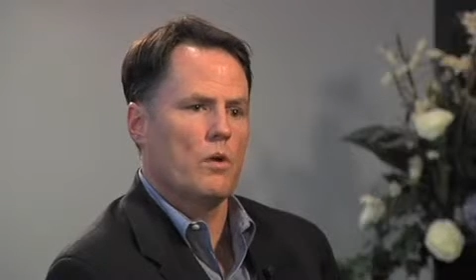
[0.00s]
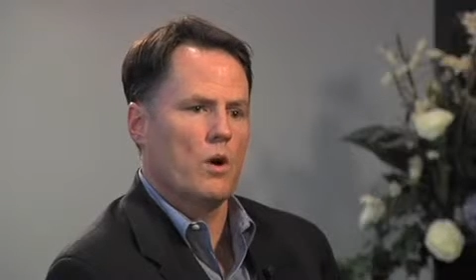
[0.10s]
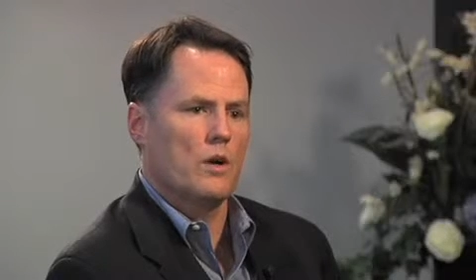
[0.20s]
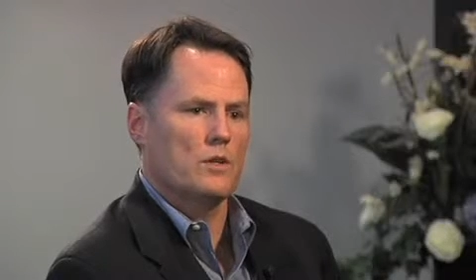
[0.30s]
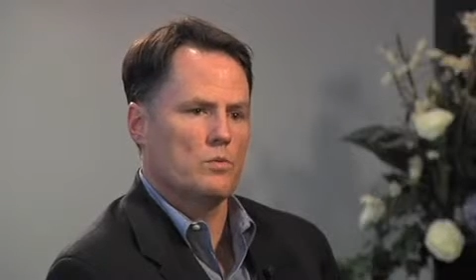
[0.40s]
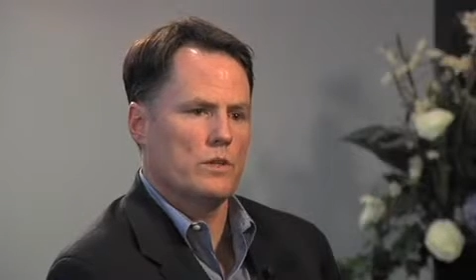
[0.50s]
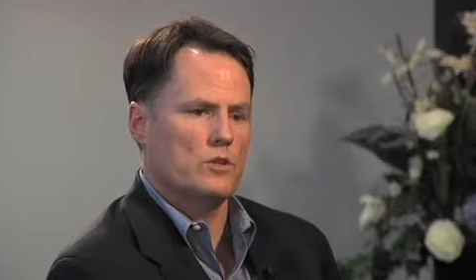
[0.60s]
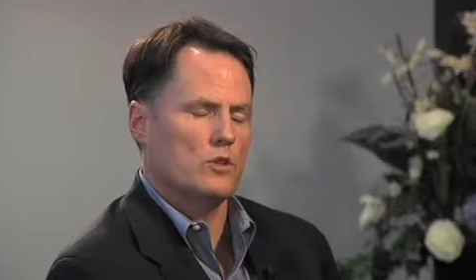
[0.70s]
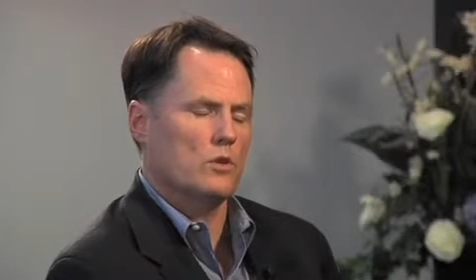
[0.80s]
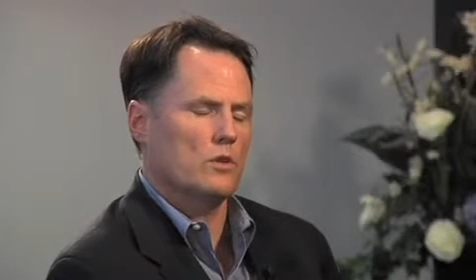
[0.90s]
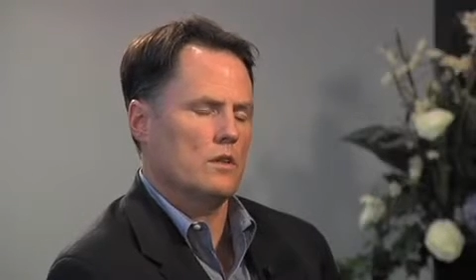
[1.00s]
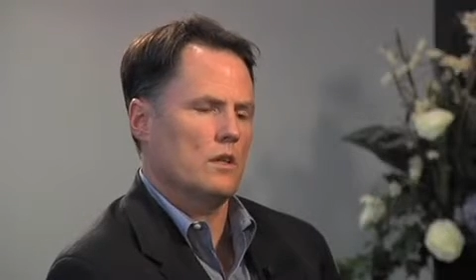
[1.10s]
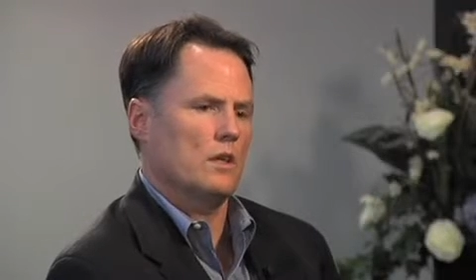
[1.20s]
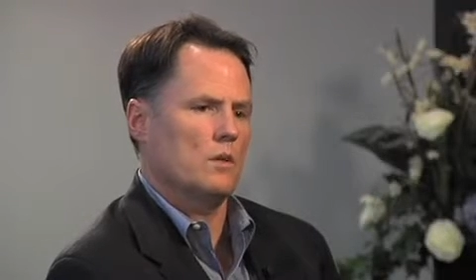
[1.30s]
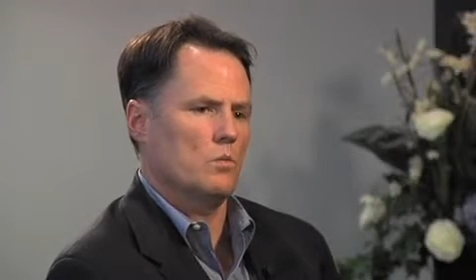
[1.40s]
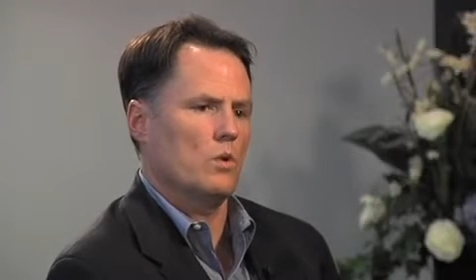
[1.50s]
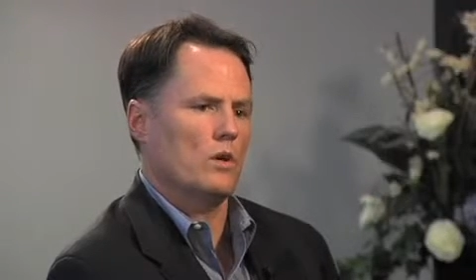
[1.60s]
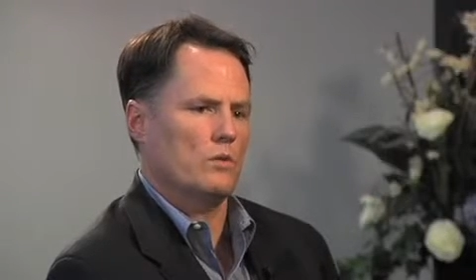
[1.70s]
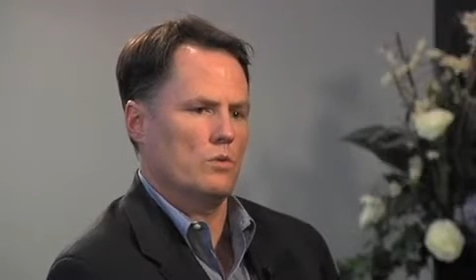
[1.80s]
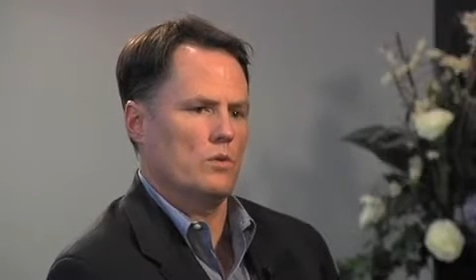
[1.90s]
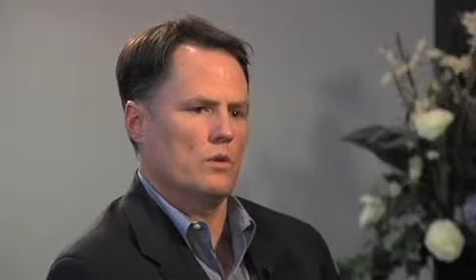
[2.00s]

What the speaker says: far as we start to think and work through